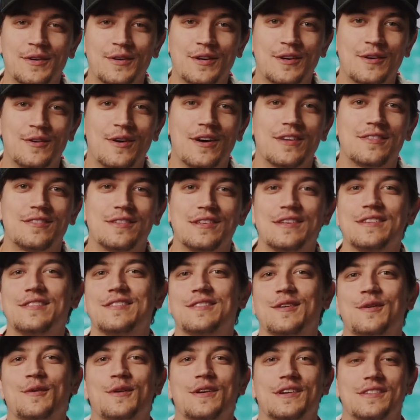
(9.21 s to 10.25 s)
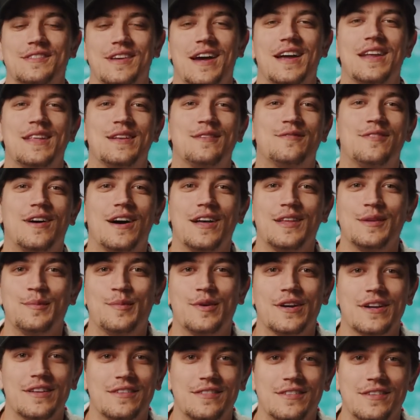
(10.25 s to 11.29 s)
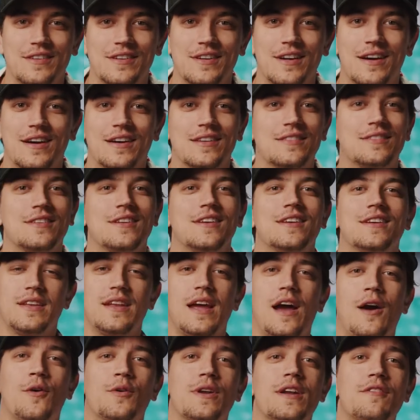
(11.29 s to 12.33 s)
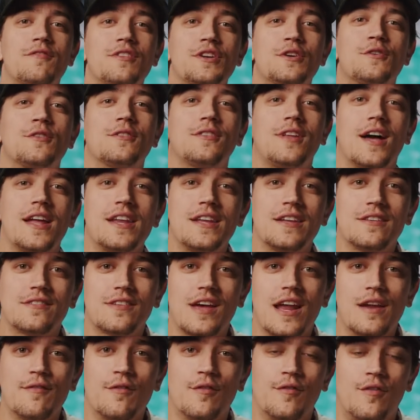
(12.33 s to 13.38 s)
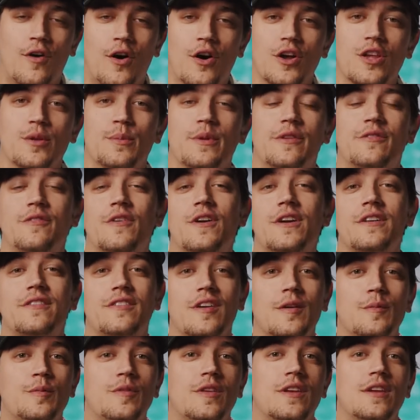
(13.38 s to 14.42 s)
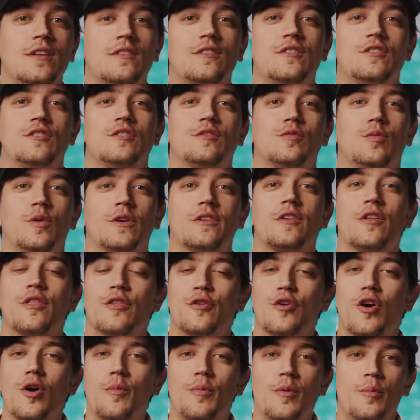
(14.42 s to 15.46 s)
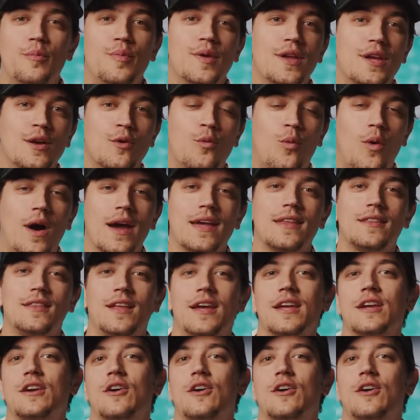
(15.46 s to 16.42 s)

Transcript: requested, so we're excited to finally bring it to you guys. Now, whenever you're lighting inside of a volume, it's very tempting to just want to throw up a big white light